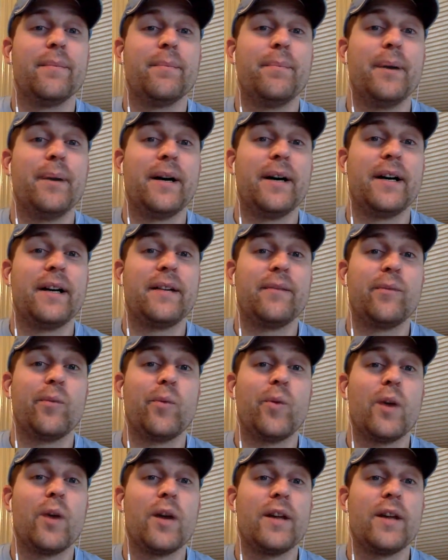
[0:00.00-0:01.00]
But
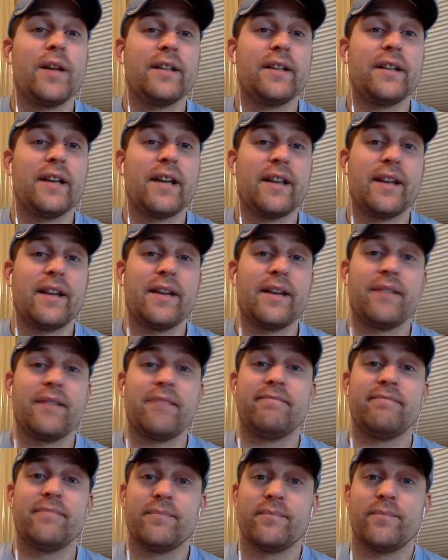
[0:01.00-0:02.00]
one, that
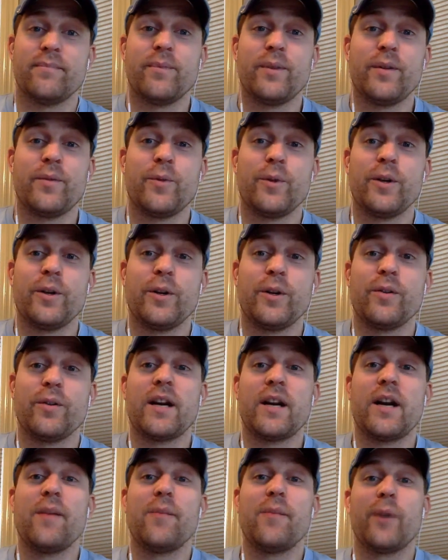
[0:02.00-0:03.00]
if we don't
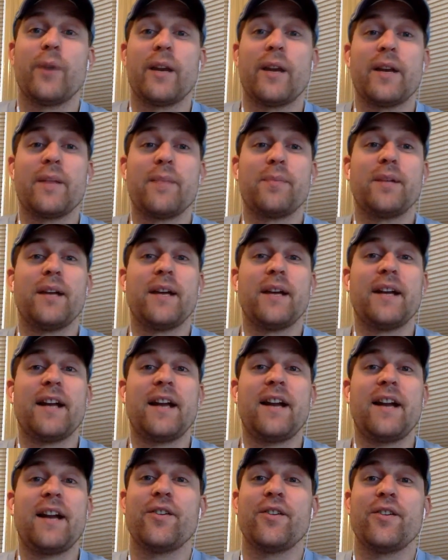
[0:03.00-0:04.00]
come ready to play, and
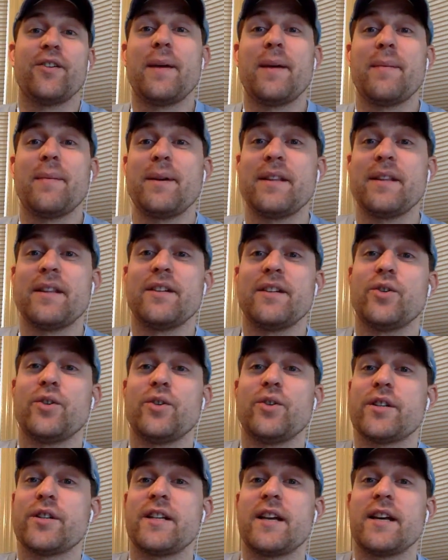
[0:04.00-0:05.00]
I don't know, maybe the
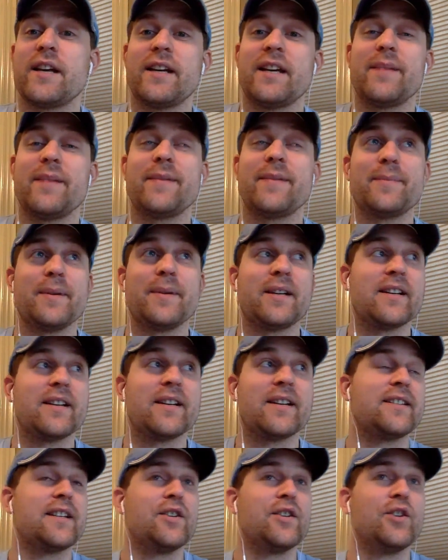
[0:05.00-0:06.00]
Georgia Tech game is because
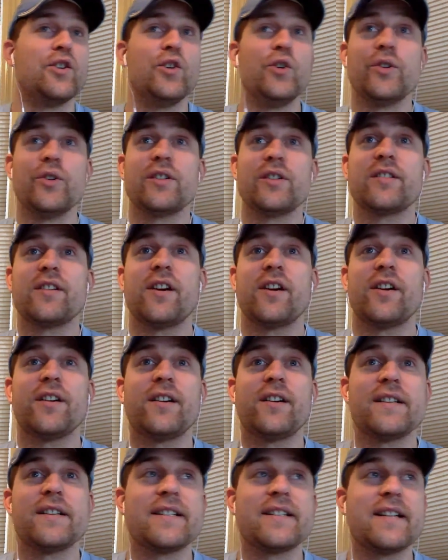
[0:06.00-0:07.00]
it's a noon start
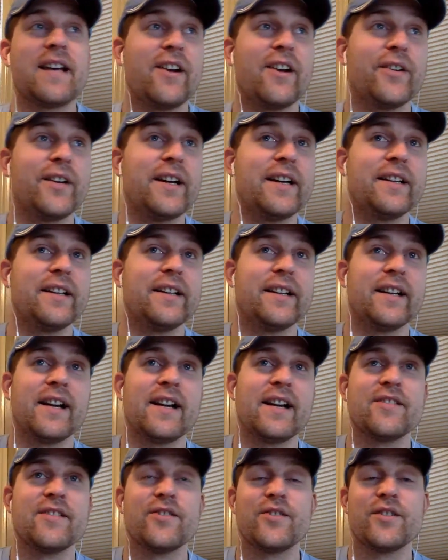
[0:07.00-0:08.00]
on a Saturday, and the
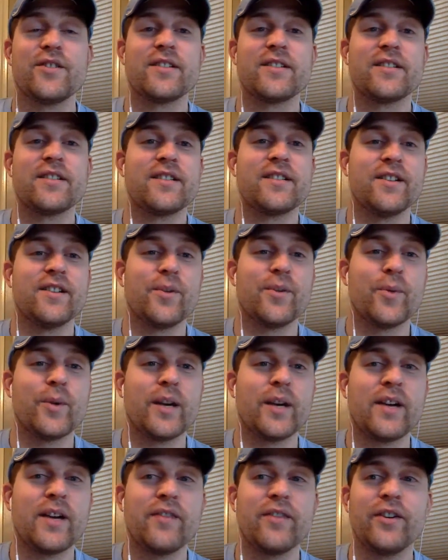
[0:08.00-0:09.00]
guys are just,
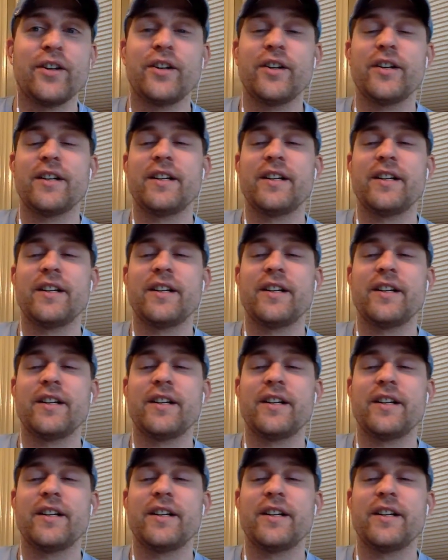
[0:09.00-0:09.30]
whatever.